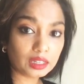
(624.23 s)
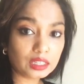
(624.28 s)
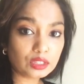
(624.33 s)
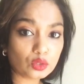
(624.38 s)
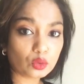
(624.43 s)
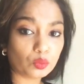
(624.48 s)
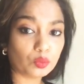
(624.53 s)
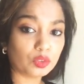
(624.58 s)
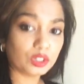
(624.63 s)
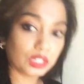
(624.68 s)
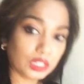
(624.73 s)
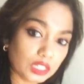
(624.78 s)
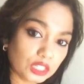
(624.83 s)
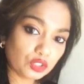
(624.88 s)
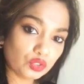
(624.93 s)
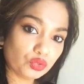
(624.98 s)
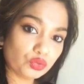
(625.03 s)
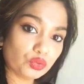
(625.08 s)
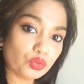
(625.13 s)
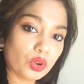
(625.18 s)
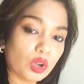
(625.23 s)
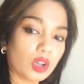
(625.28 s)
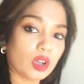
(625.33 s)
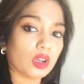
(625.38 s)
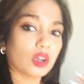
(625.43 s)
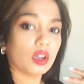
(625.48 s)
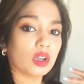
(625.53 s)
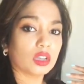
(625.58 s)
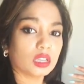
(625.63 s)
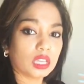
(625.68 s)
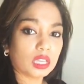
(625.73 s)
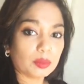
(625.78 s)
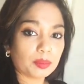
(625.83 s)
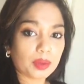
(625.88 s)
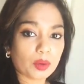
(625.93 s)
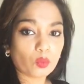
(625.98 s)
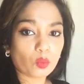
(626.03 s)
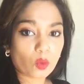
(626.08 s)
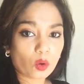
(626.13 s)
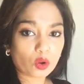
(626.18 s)
So we need to keep a
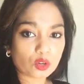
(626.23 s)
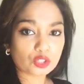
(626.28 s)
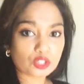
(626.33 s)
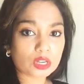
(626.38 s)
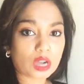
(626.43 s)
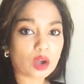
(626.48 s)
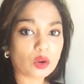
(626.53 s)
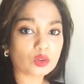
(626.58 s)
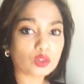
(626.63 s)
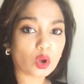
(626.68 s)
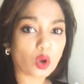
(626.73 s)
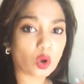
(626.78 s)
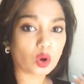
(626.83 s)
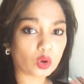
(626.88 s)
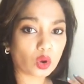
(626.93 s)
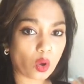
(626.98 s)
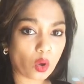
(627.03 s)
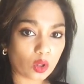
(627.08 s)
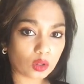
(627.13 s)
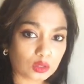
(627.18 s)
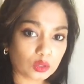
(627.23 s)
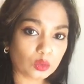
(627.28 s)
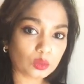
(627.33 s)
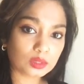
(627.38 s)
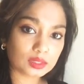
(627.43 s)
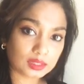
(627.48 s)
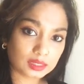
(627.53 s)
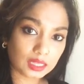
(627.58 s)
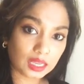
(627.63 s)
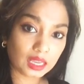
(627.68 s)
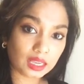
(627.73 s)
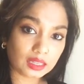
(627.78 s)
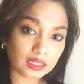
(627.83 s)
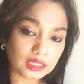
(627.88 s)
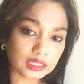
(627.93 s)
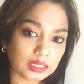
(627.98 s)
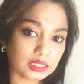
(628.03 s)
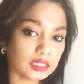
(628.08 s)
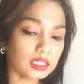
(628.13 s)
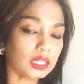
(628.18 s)
watch out on all those
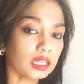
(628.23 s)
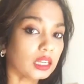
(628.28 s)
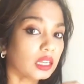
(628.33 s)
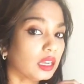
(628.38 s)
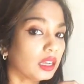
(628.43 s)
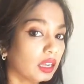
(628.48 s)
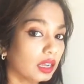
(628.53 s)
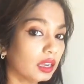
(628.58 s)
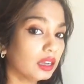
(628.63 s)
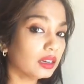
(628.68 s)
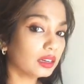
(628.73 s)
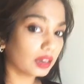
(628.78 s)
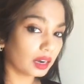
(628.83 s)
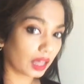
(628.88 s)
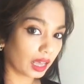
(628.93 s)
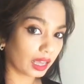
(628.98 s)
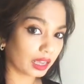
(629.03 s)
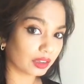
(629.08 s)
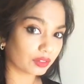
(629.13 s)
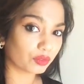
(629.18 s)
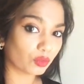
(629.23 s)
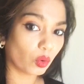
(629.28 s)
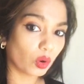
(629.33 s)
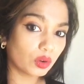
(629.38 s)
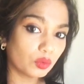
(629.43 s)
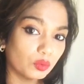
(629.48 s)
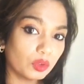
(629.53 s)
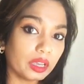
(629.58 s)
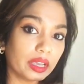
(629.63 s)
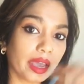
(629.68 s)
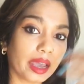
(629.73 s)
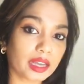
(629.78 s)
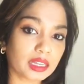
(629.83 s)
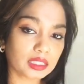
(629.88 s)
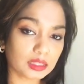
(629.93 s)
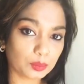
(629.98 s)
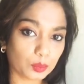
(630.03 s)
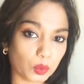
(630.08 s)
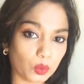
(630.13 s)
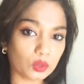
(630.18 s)
things in life, what we
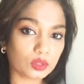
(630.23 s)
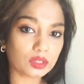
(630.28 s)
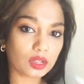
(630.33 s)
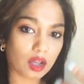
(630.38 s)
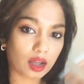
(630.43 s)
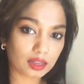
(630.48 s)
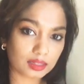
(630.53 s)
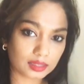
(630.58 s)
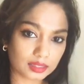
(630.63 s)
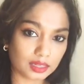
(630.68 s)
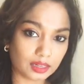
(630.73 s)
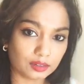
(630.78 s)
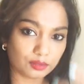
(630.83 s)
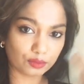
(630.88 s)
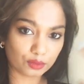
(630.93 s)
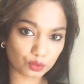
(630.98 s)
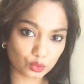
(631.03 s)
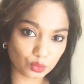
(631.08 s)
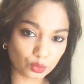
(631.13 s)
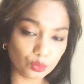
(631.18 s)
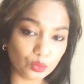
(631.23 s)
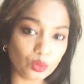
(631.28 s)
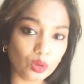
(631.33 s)
expose ourselves to,